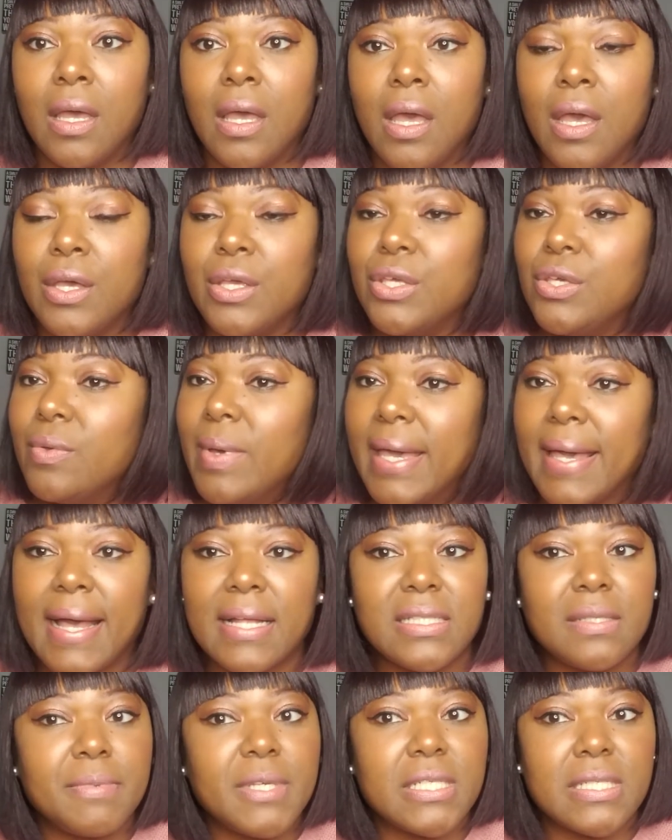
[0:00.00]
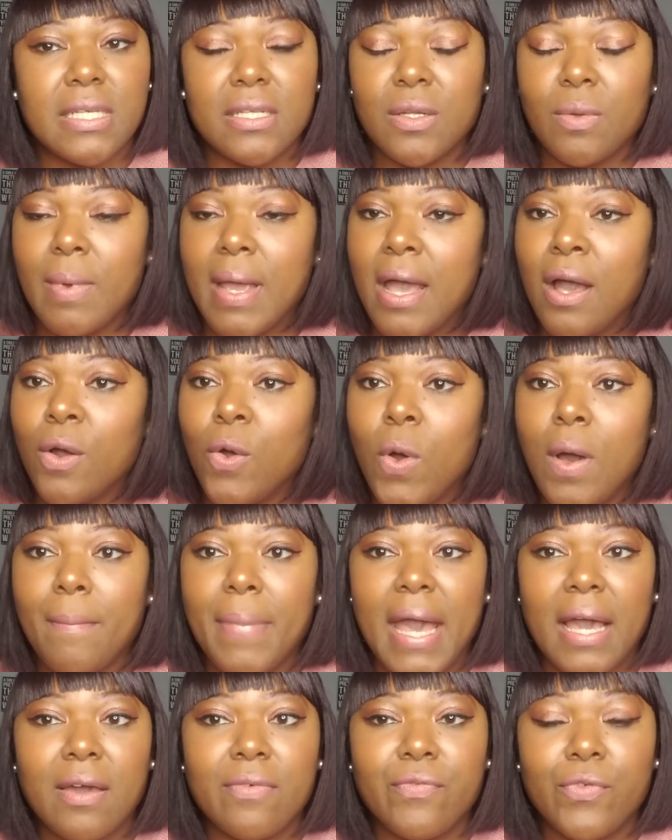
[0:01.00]
You ain't got to be sitting around going
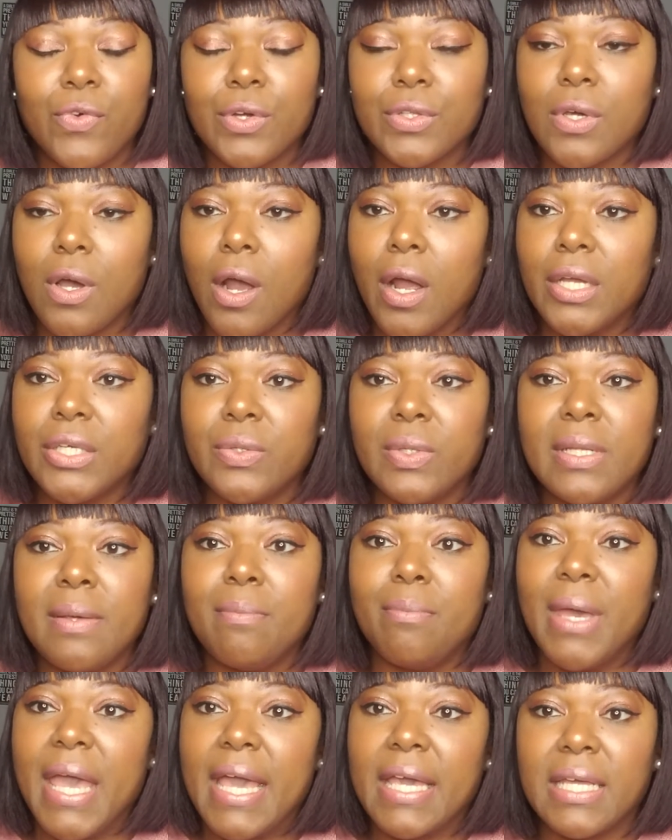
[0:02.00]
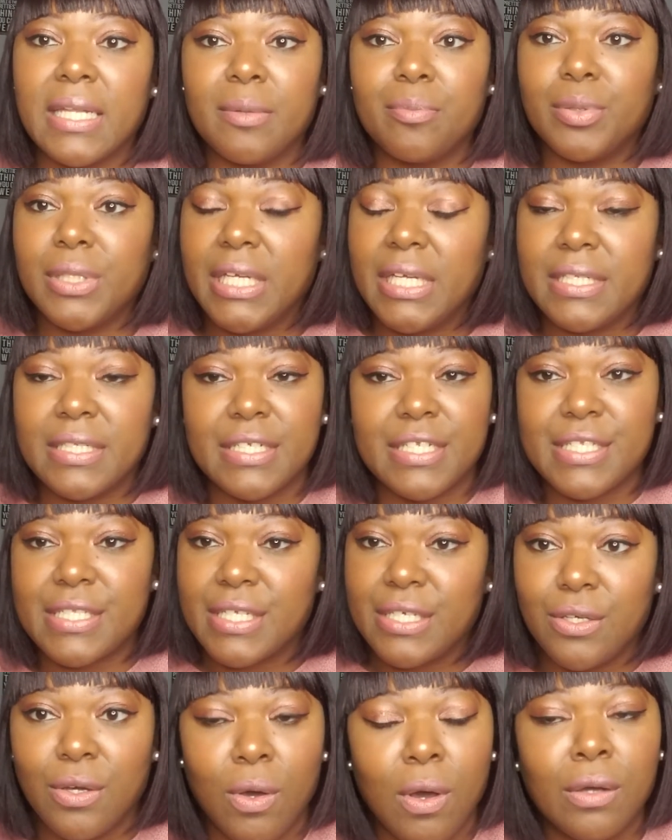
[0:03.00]
back and forth, arguing and begging and pleading to
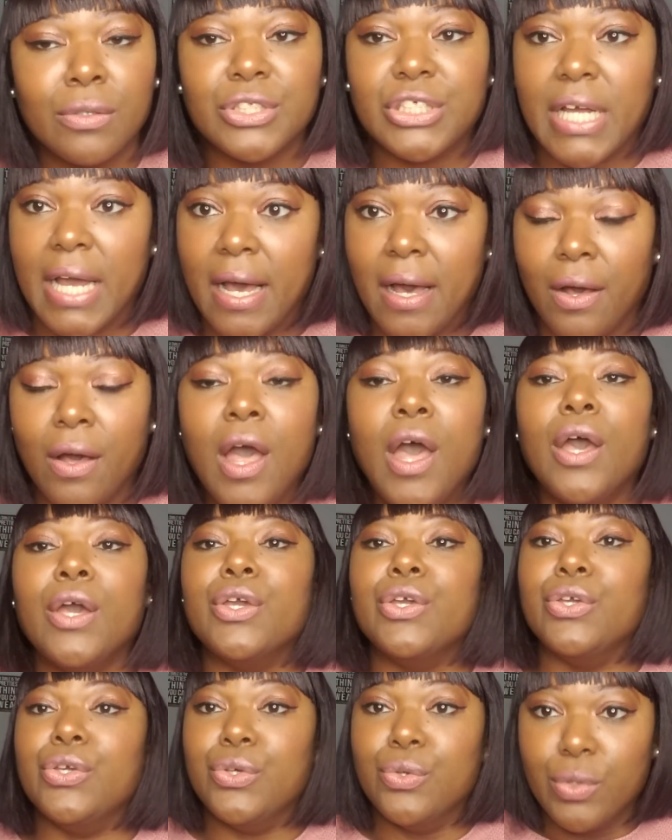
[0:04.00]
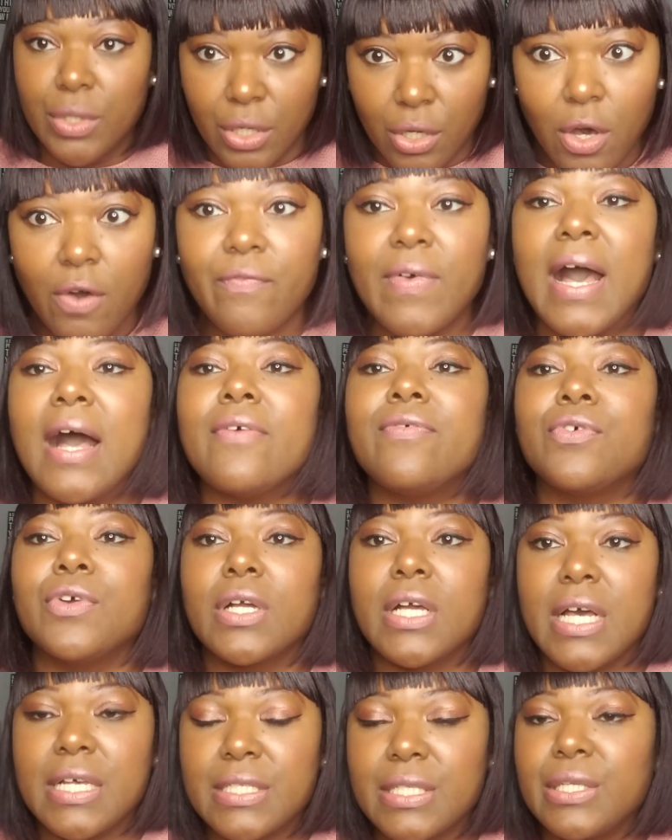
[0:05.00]
see your own child. You can go file for a
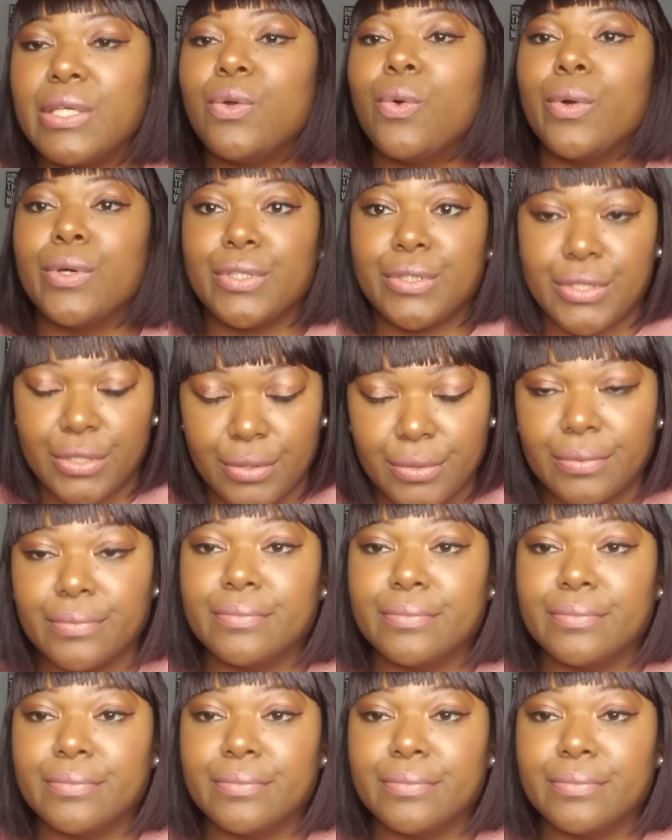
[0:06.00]
custody order too.